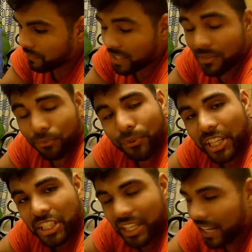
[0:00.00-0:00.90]
some
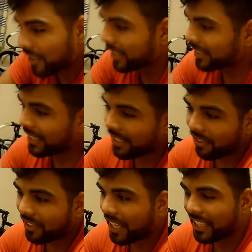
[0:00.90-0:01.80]
fresh air and get
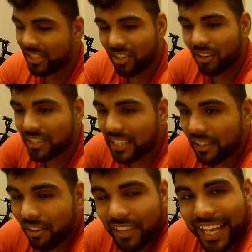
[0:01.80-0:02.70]
all that exhaust out,
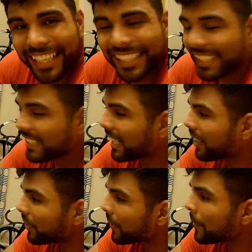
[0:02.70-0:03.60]
all that heat
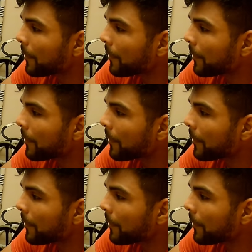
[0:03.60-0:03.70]
out.